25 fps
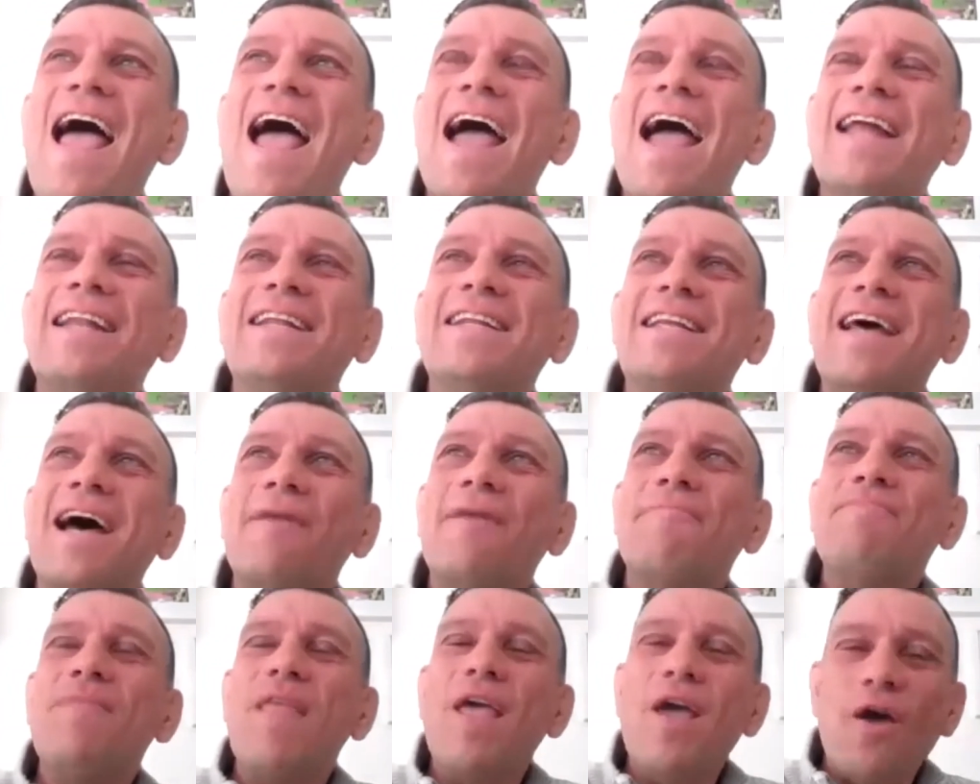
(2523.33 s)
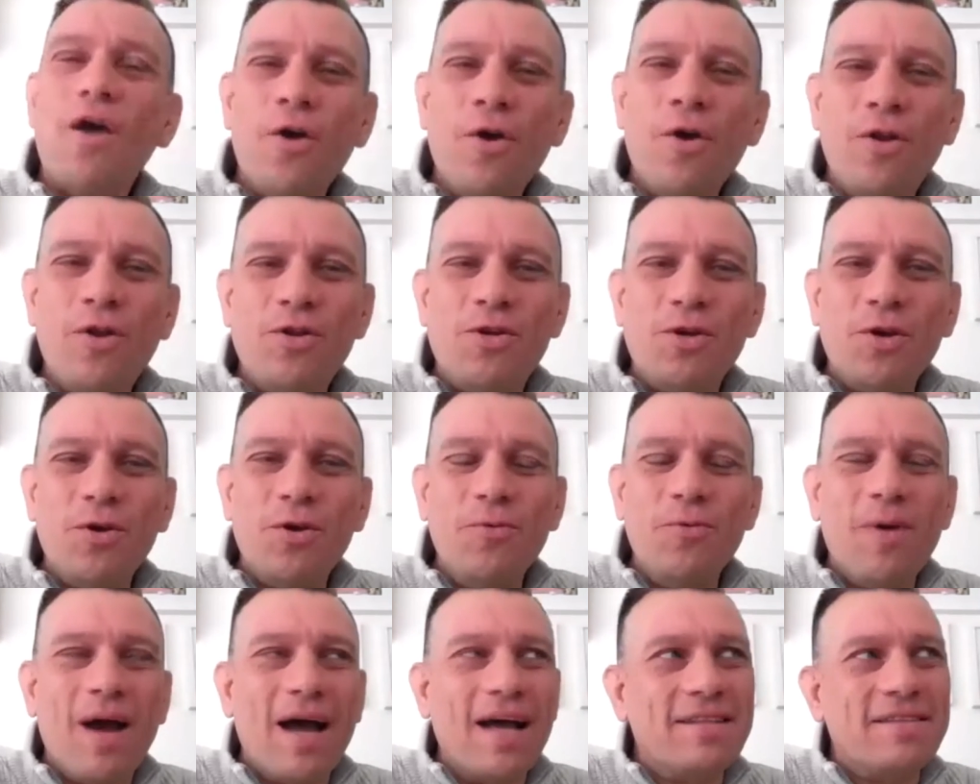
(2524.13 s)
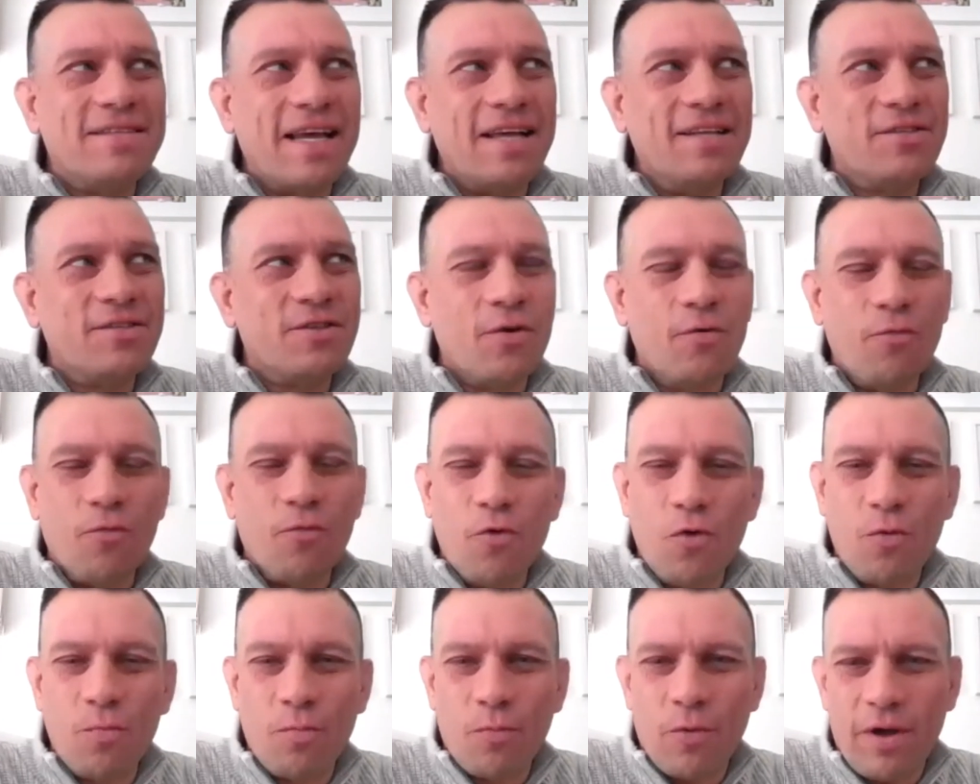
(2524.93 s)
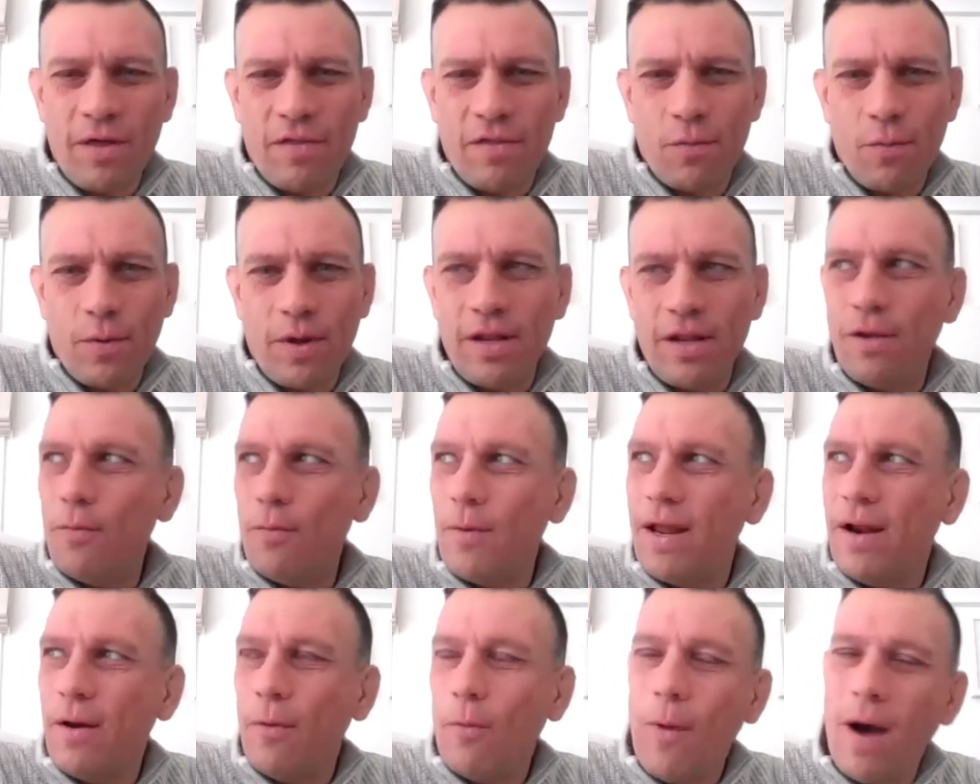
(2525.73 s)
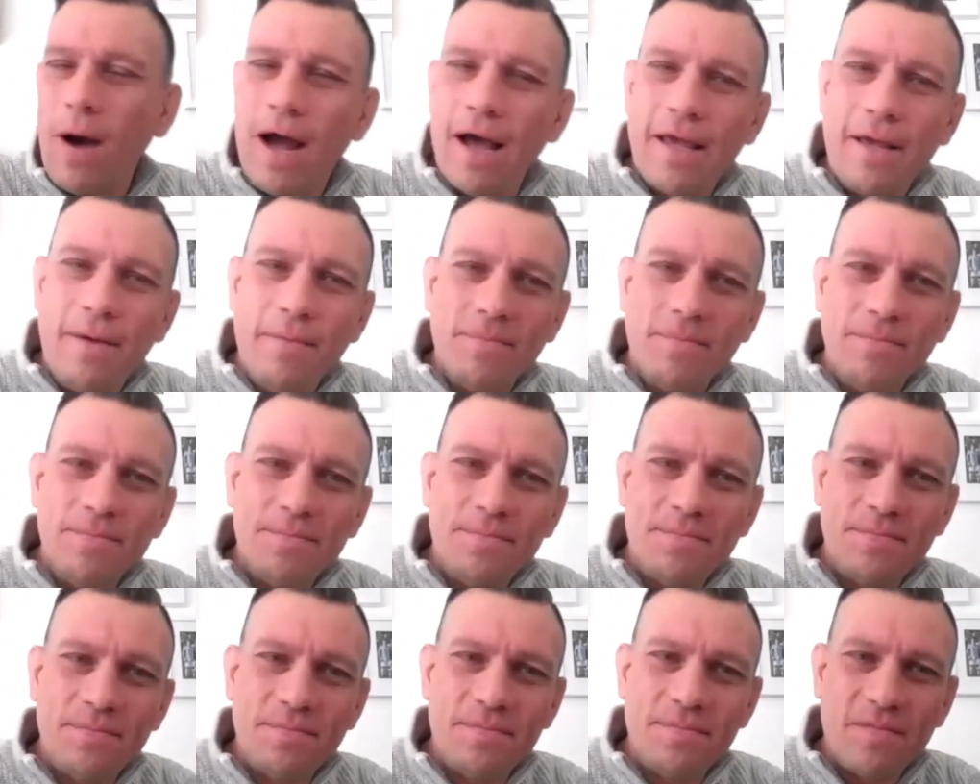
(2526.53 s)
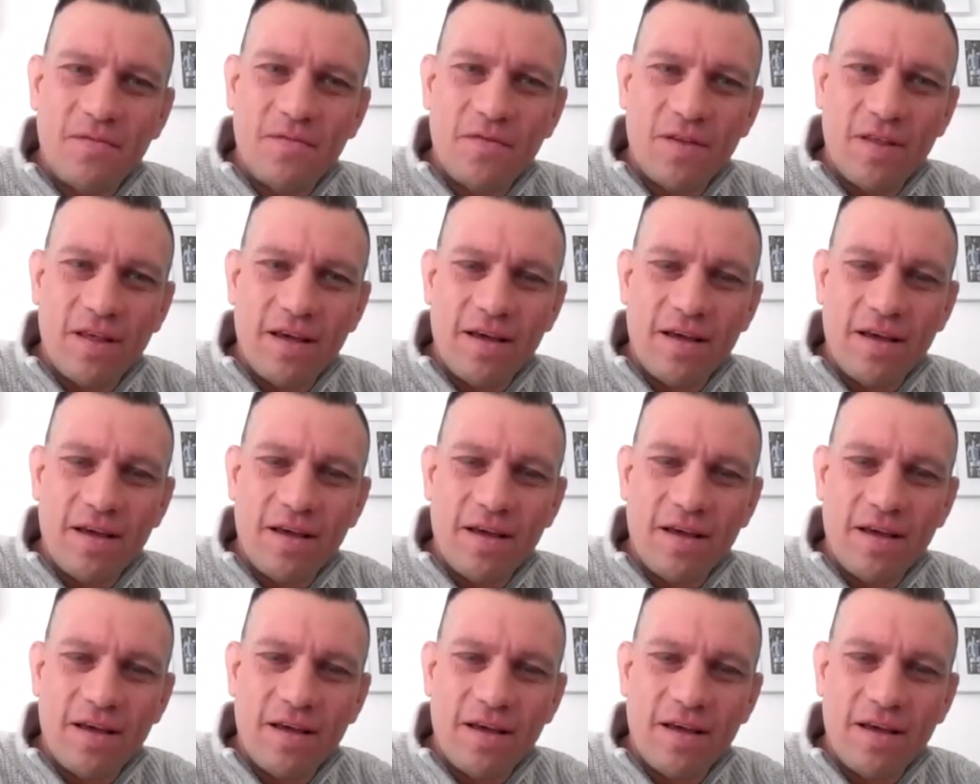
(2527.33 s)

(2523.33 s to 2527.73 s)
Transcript: And who did you tend to room with when you went away for